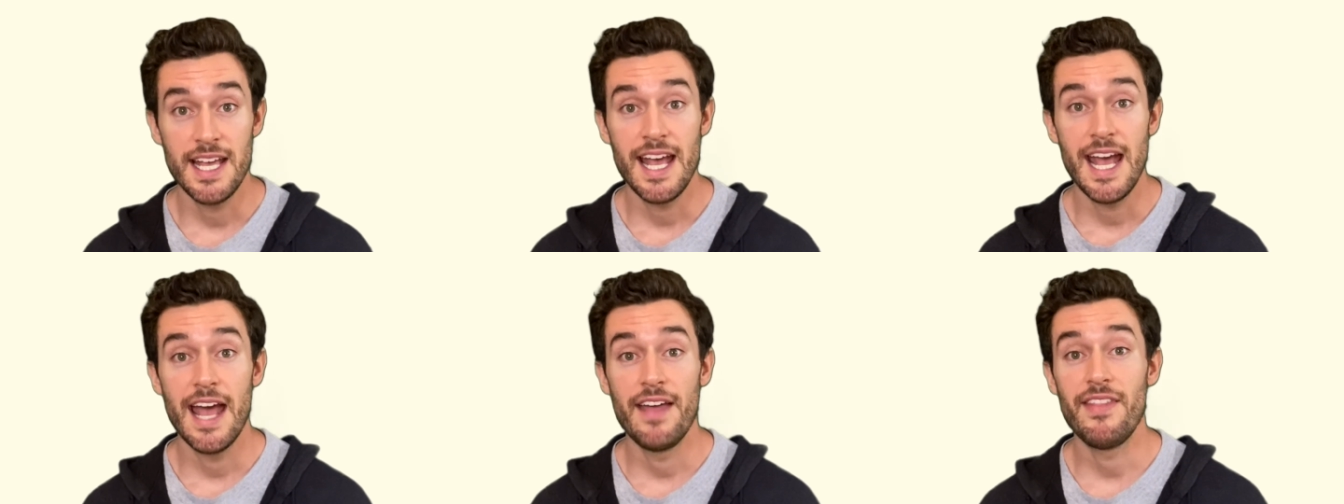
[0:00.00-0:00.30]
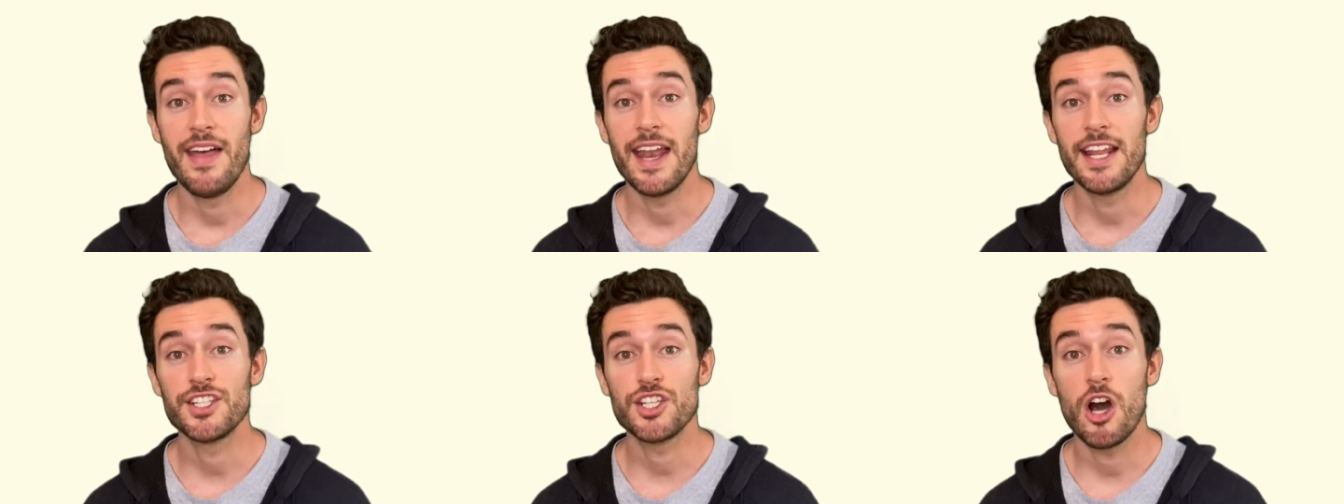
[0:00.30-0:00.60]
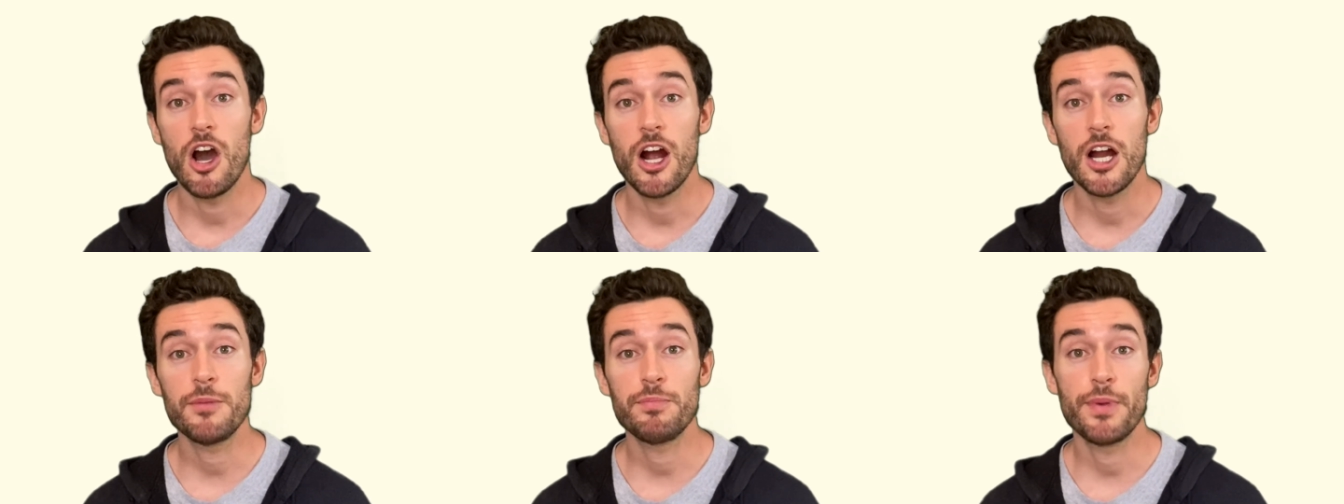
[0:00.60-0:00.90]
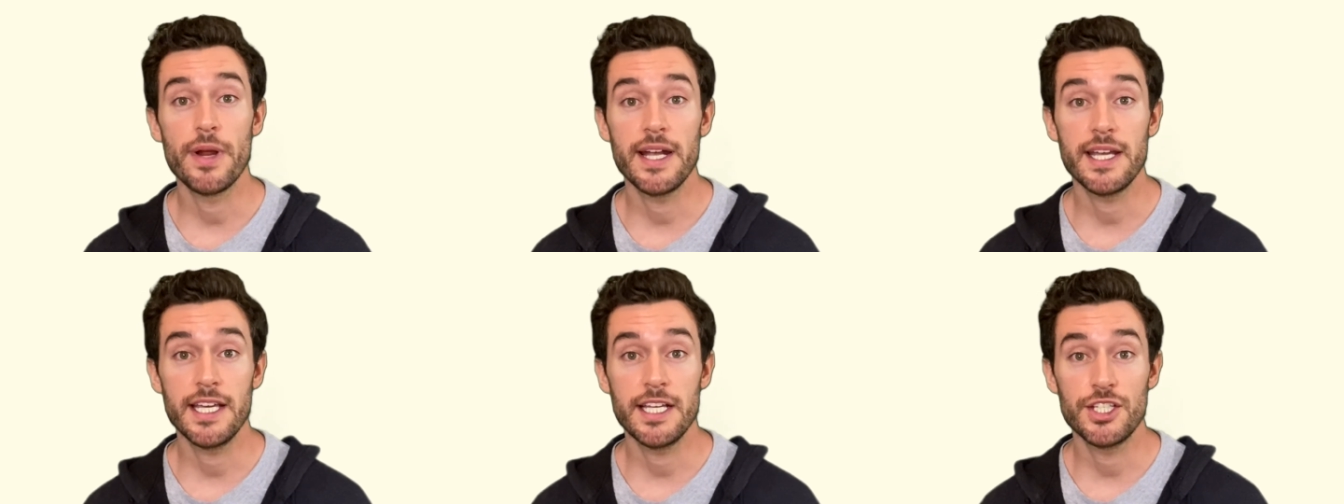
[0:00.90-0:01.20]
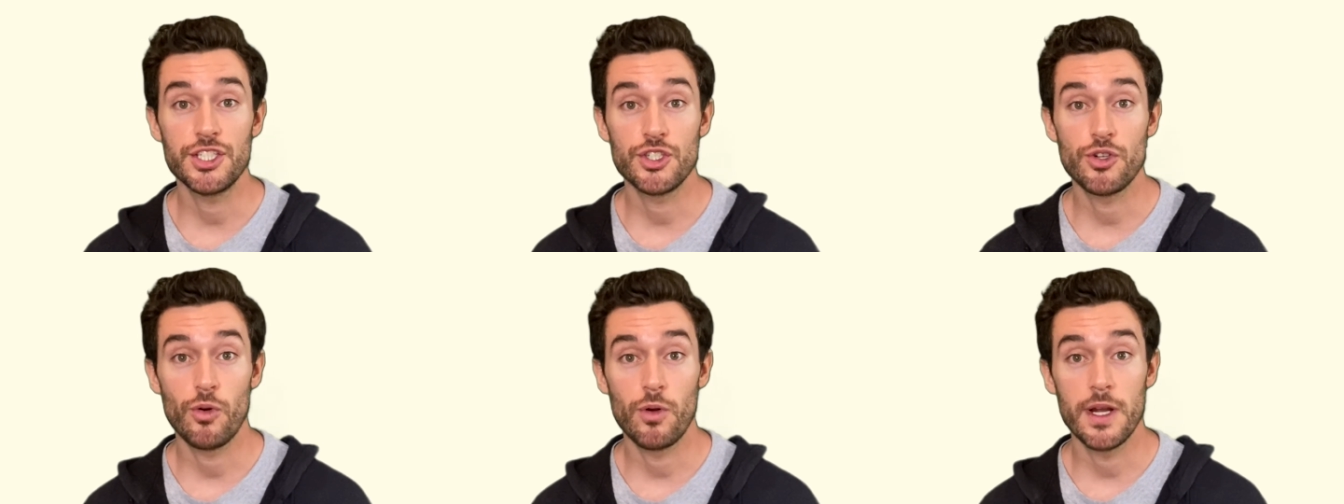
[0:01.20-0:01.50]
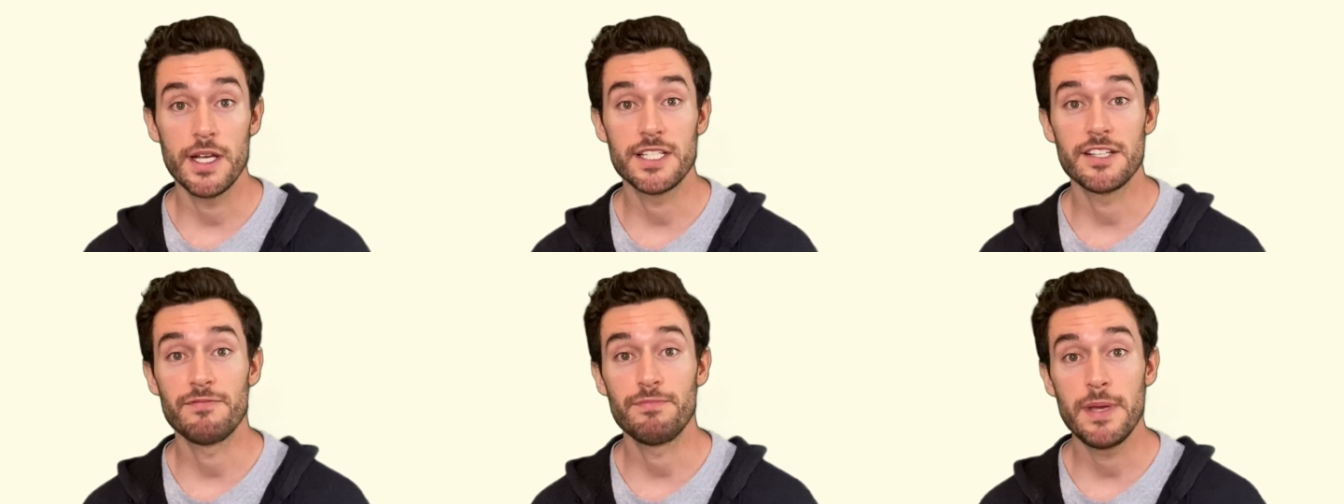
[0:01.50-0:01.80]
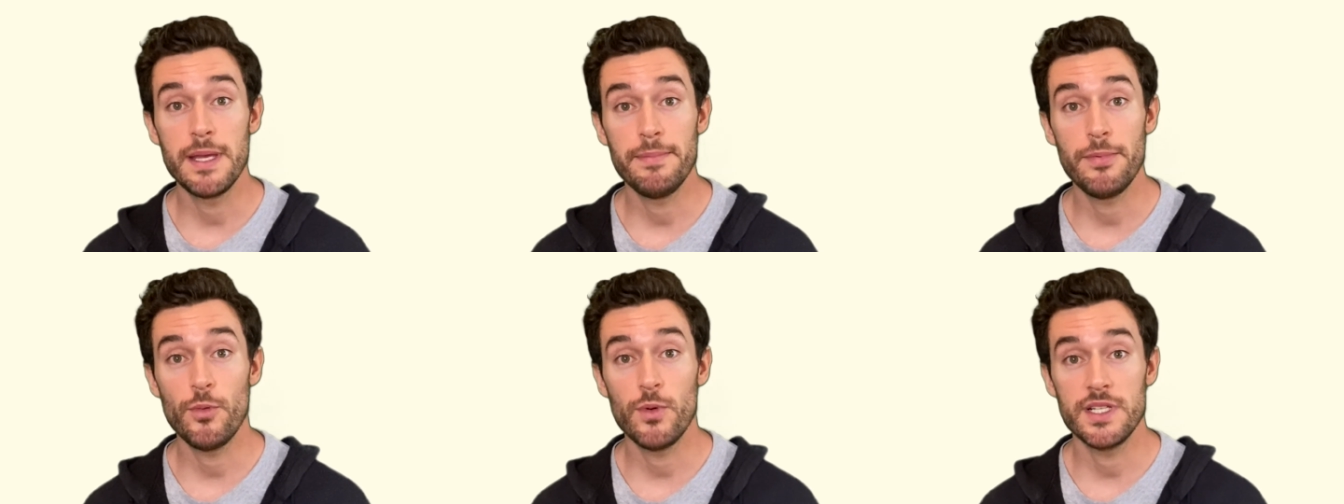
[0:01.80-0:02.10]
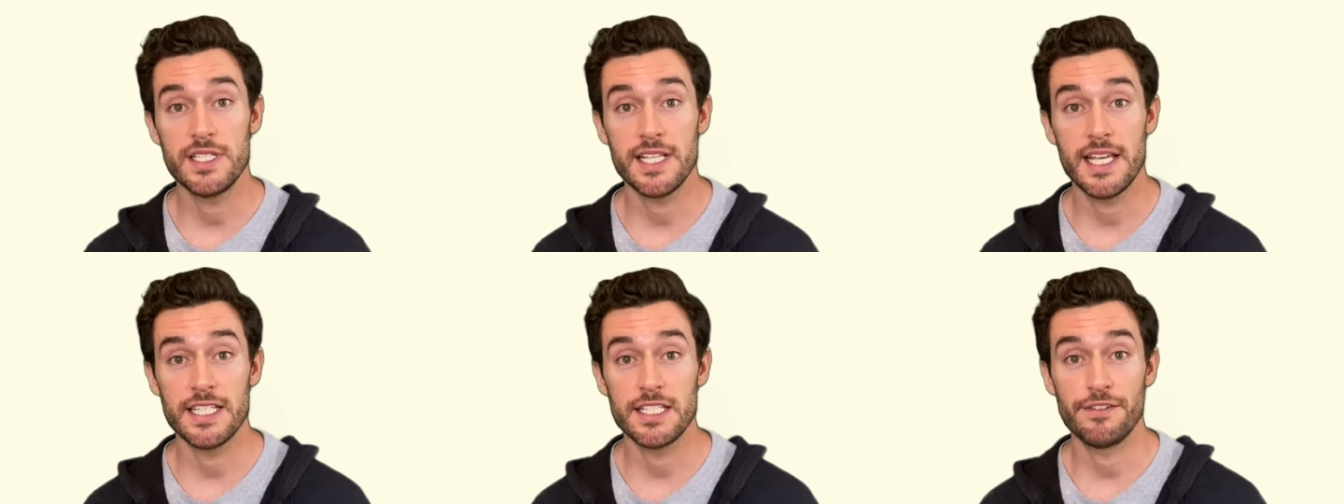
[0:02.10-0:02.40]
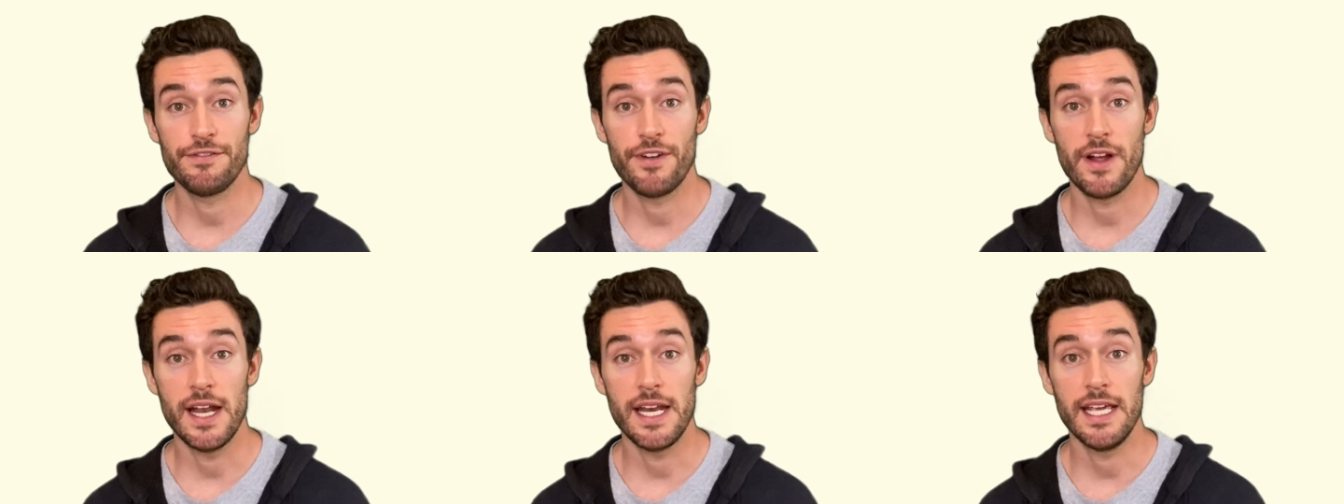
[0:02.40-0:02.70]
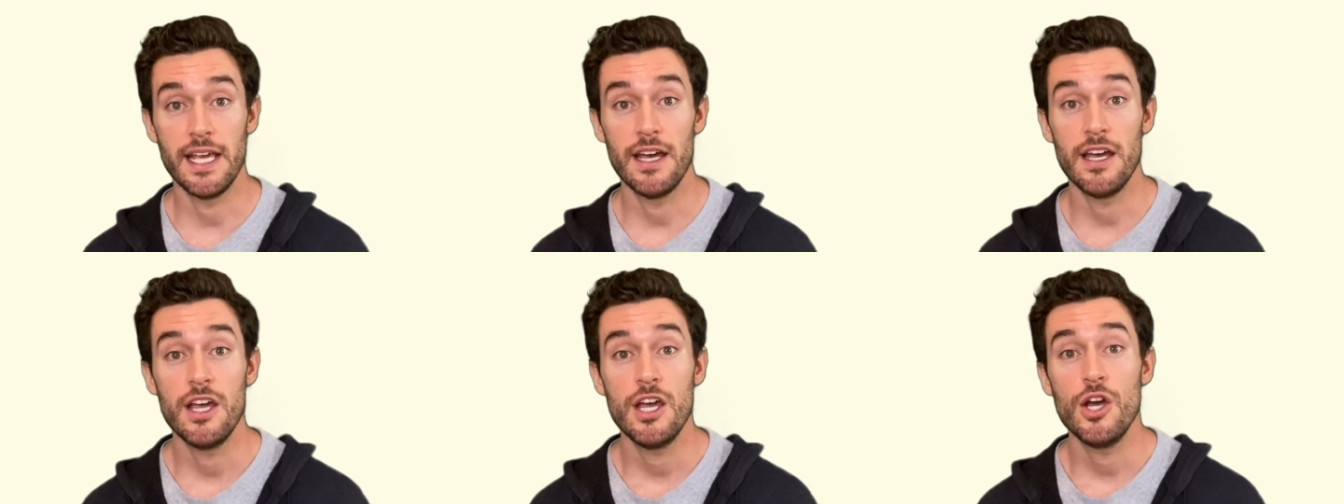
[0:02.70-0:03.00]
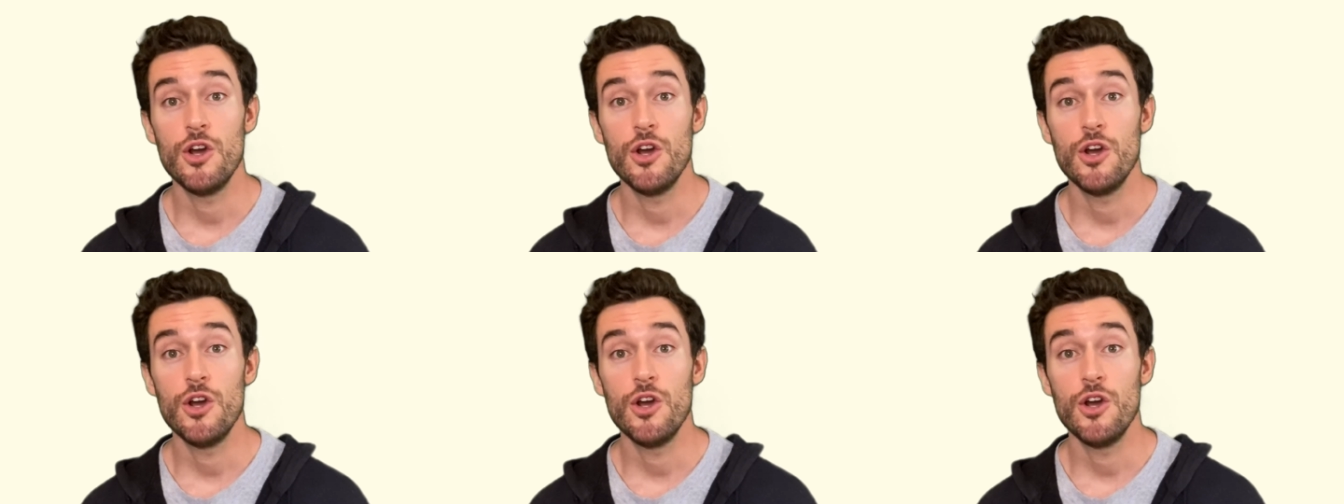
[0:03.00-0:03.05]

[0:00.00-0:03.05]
And that is heartbreaking stories of people with schizophrenia